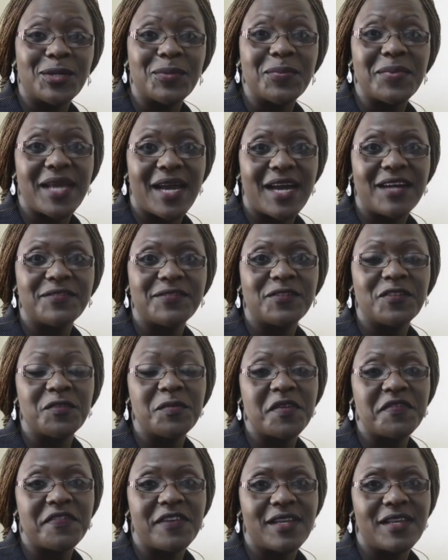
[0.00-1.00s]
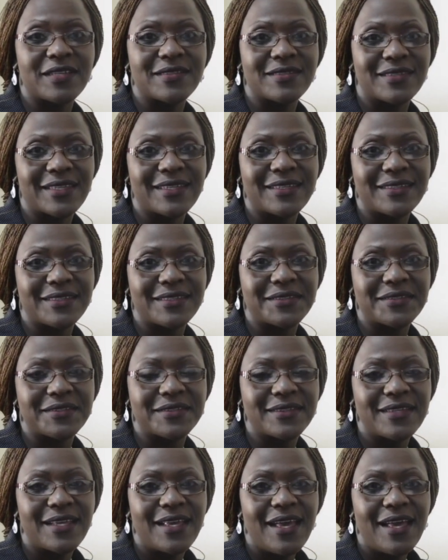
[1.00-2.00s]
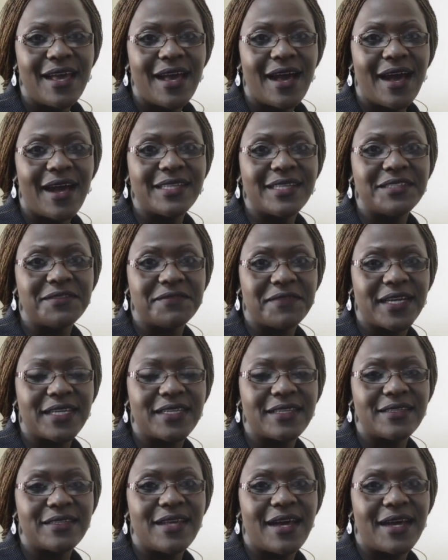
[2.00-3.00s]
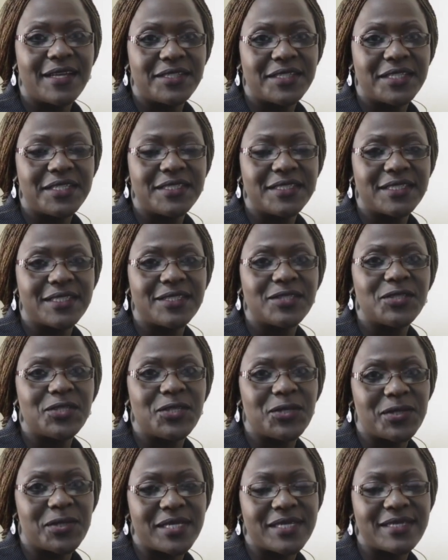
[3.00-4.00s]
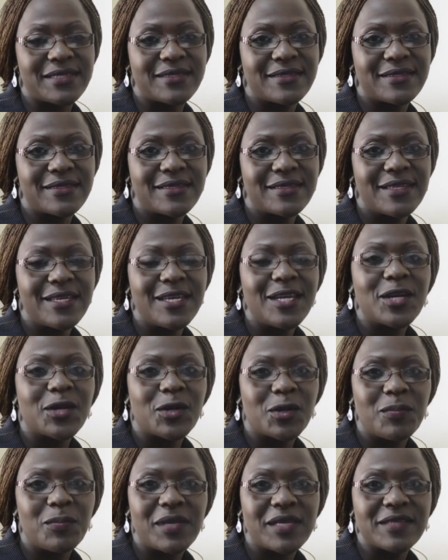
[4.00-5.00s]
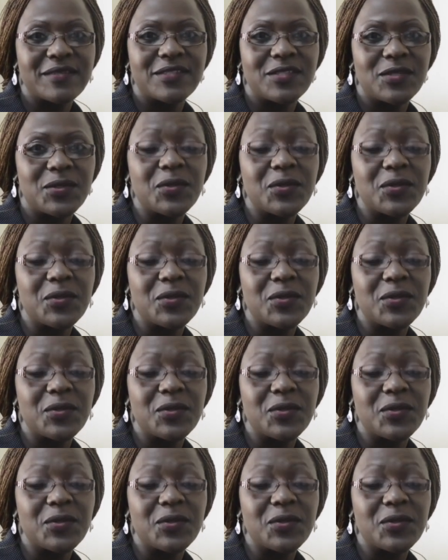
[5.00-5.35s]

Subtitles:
profitably, as any private business would want to do. And Econet Wireless is sort of the